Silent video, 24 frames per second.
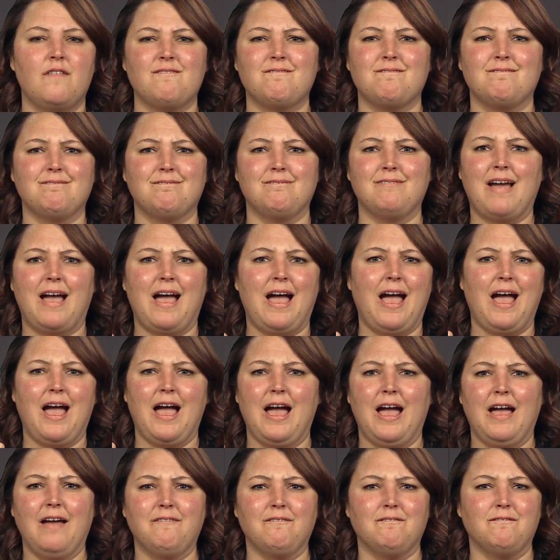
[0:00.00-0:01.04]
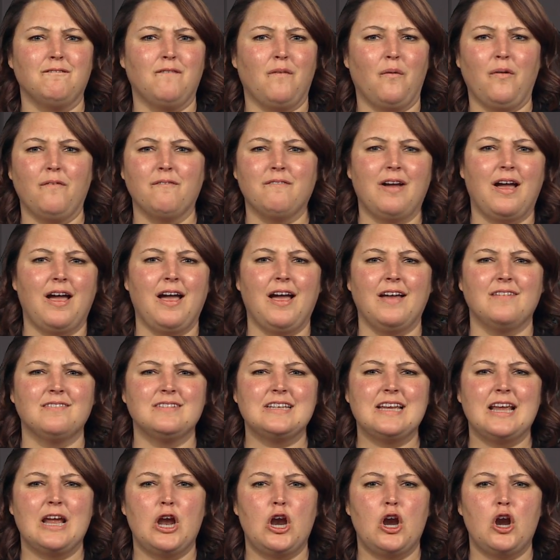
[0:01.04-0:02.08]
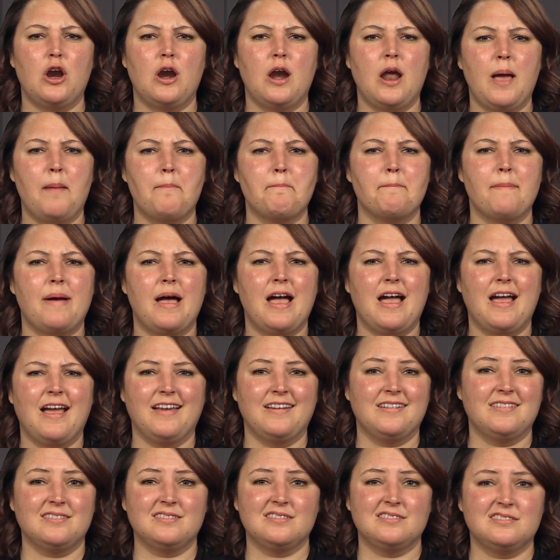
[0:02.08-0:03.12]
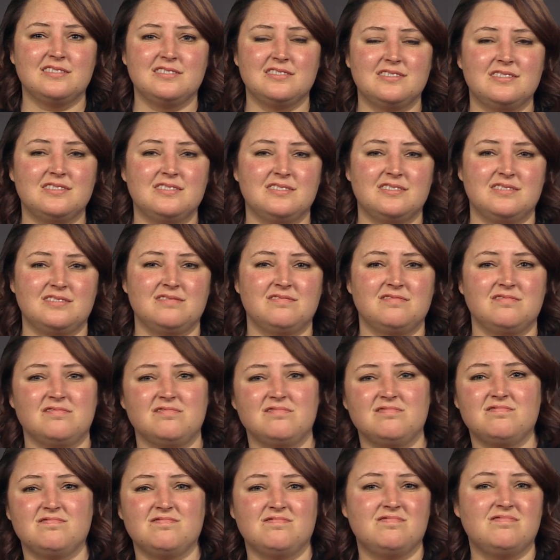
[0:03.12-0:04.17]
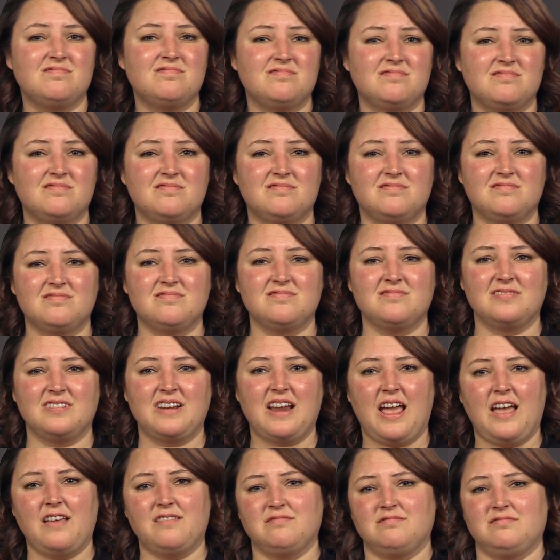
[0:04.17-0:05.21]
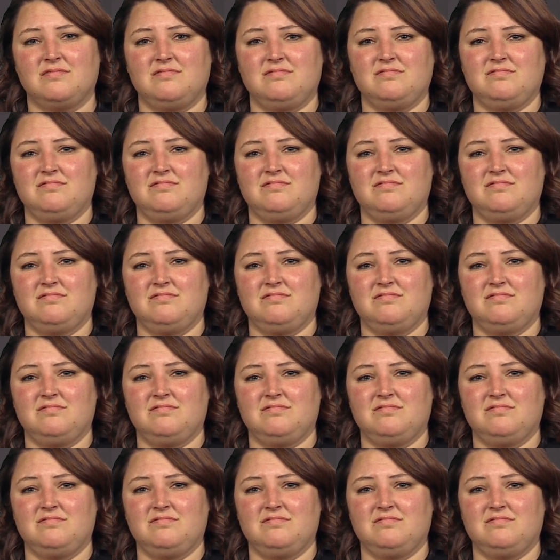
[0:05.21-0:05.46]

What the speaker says: in price and up in size all the time. So go for the higher DPI.